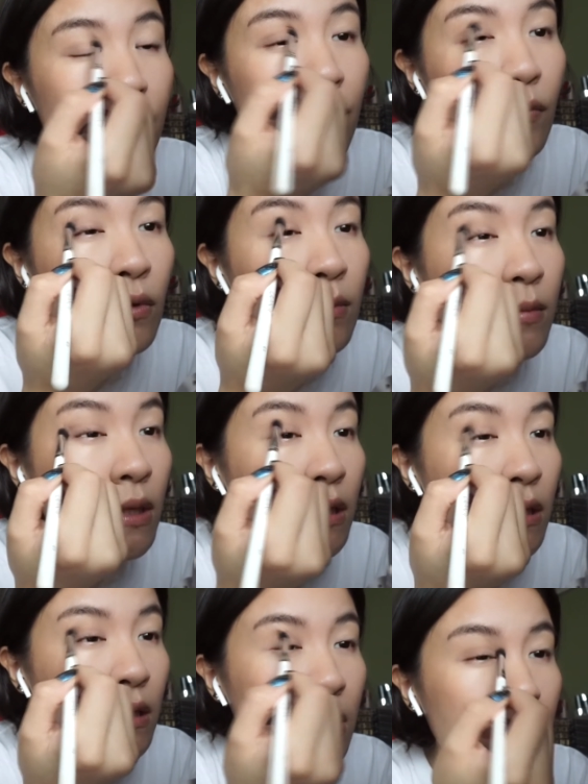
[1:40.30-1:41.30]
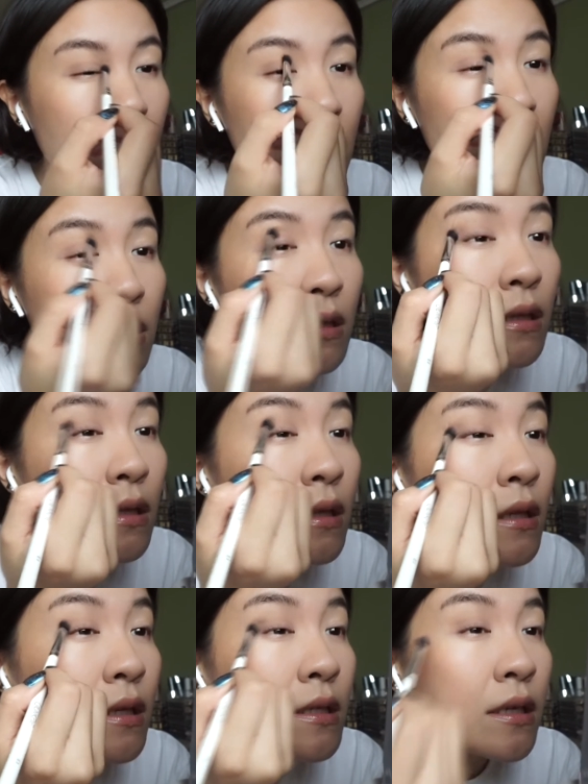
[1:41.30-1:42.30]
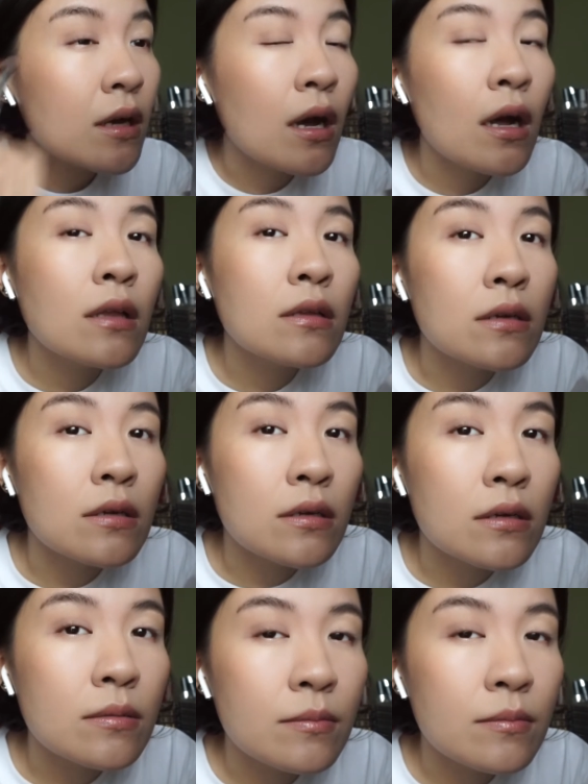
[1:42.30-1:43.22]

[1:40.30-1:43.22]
for me, this color